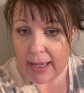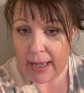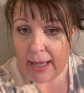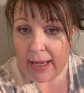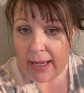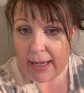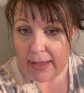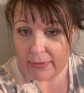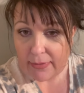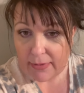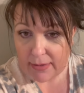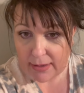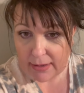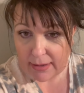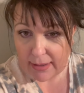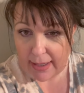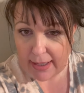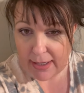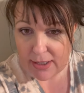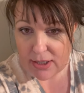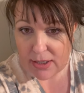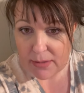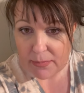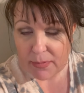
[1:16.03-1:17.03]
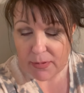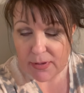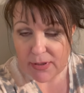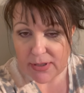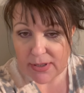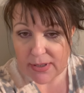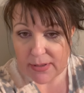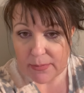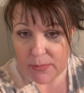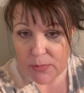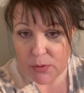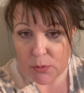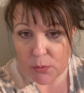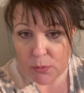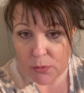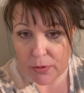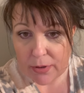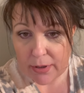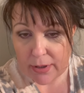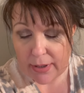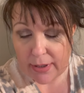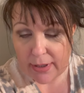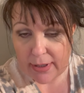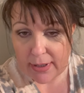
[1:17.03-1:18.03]
and then catch up on some
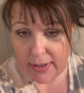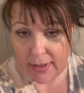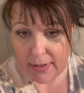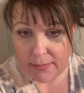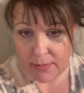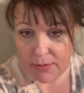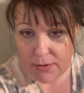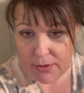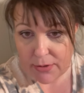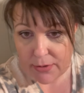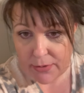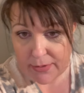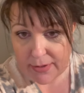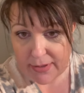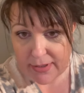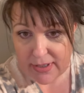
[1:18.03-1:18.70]
doing